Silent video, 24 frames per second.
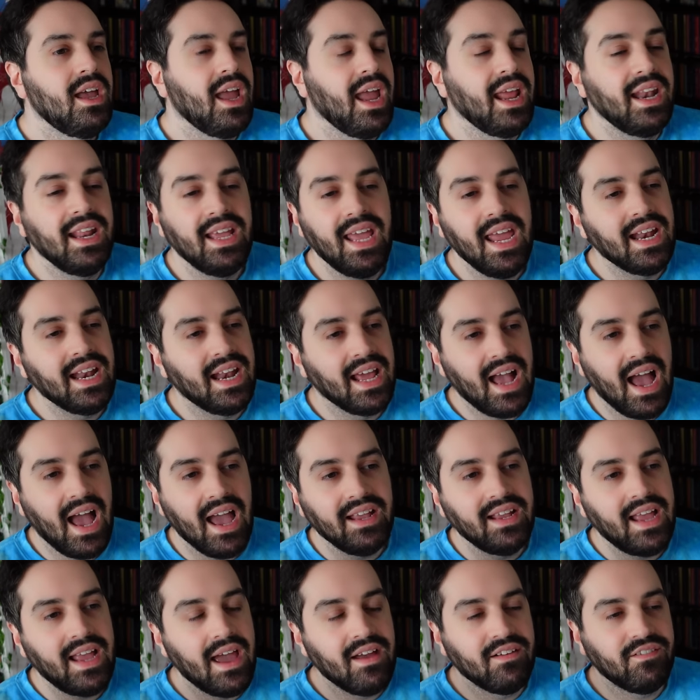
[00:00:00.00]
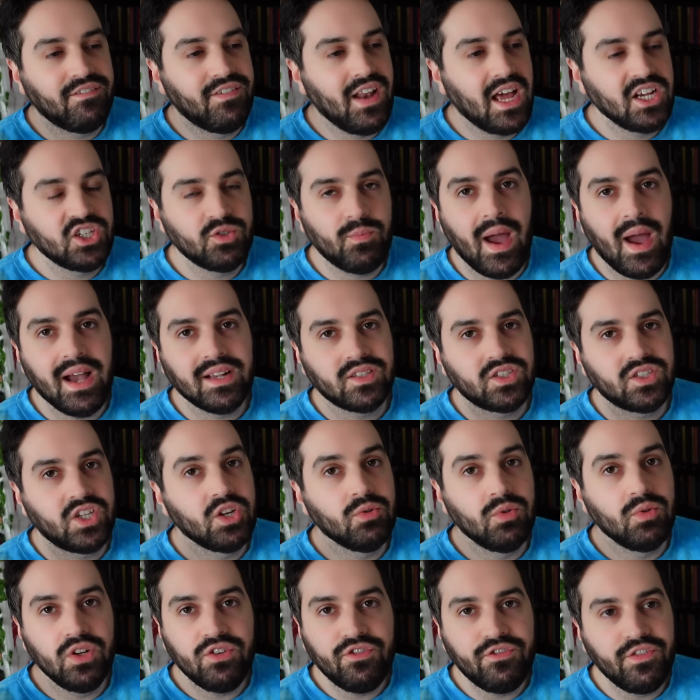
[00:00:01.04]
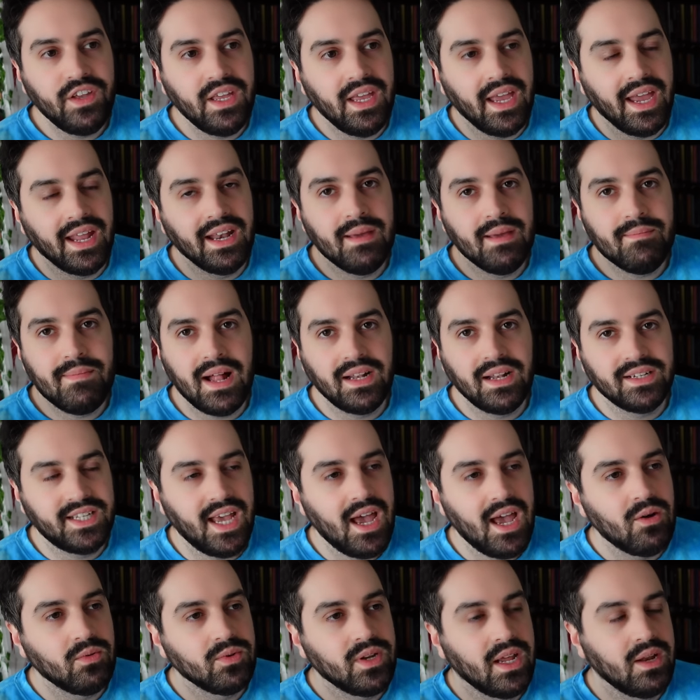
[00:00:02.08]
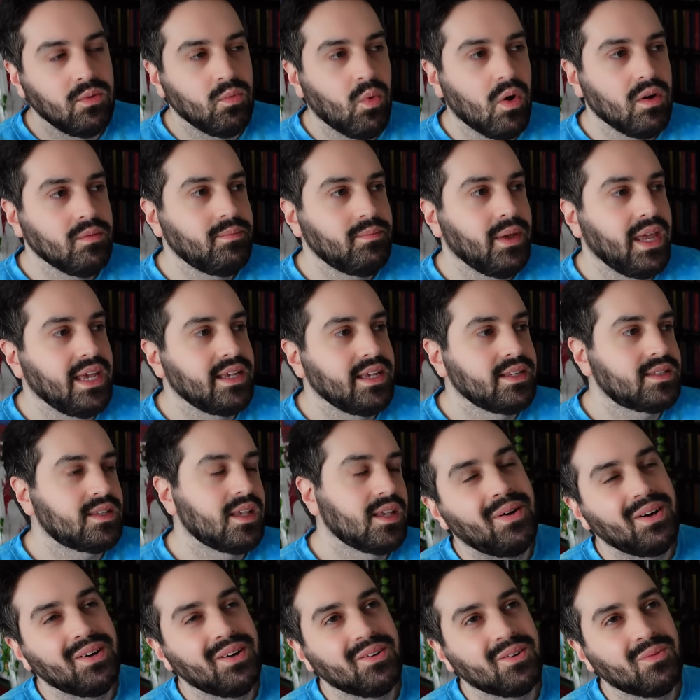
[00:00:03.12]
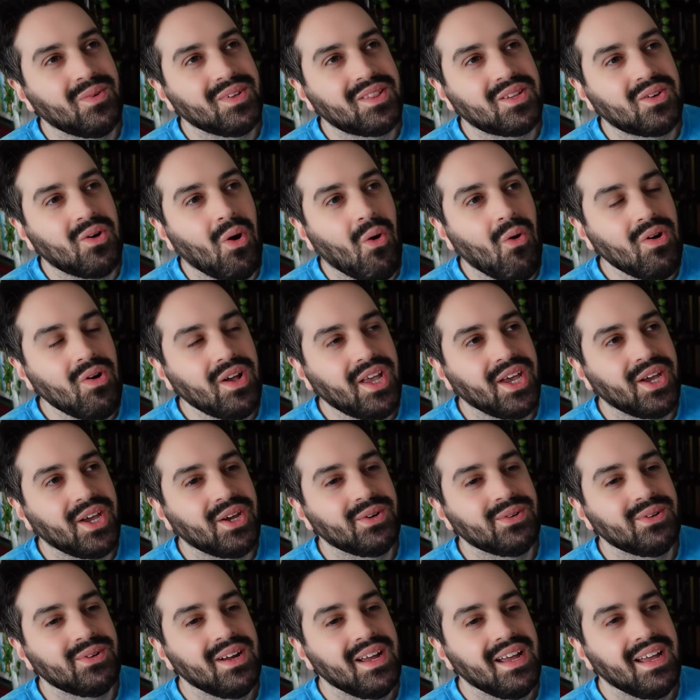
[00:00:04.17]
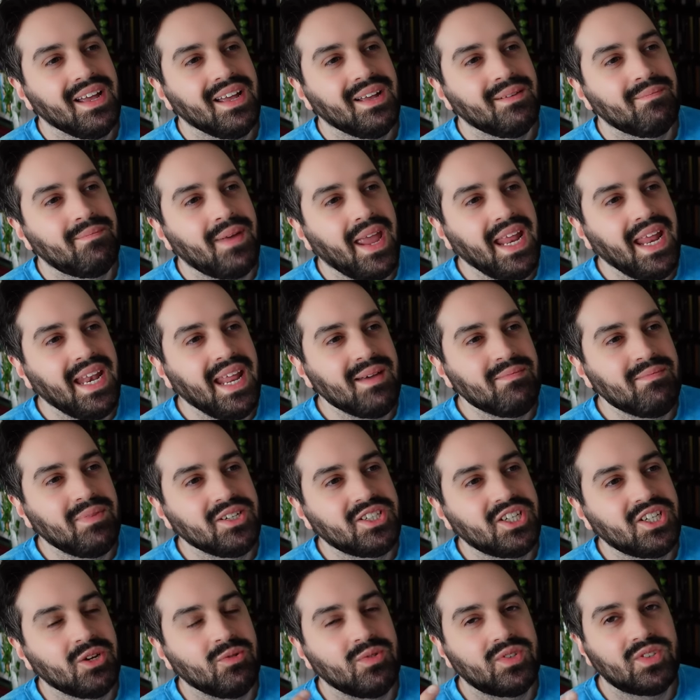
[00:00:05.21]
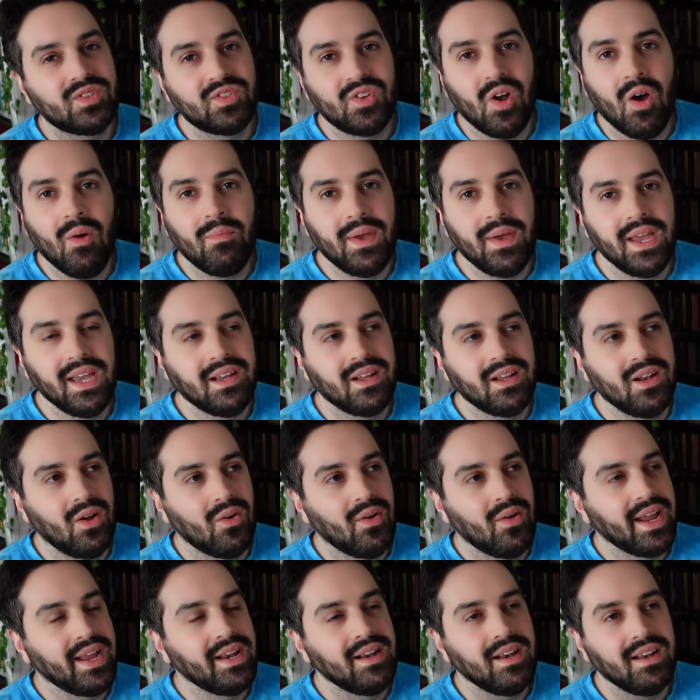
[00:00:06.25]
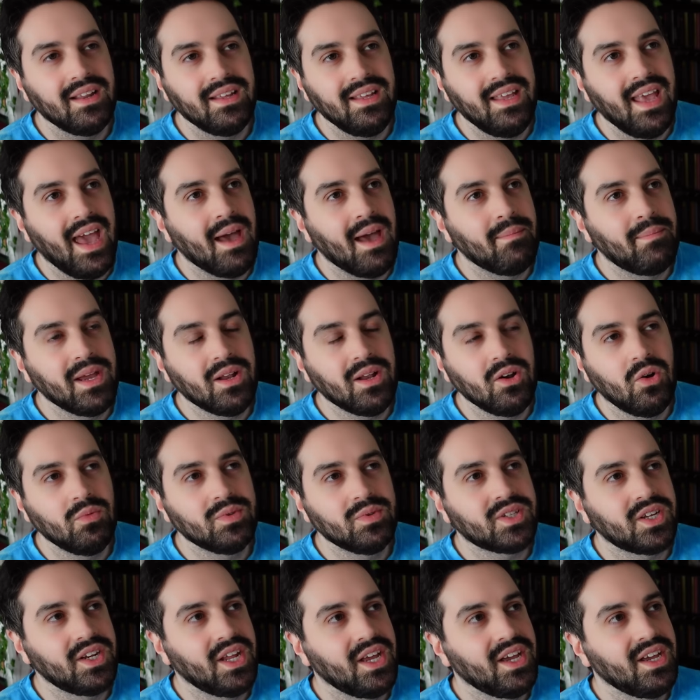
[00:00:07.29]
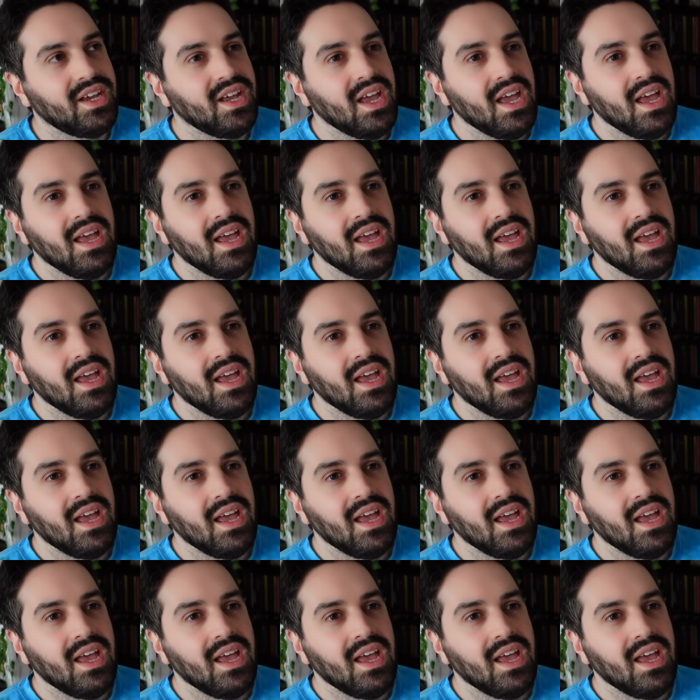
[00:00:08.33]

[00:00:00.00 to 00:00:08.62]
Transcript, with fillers: And again, like I get flashbacks to Luffy and Impel Down in One Piece. But with Goku being able to stop Piccolo, and yeah, Piccolo was gonna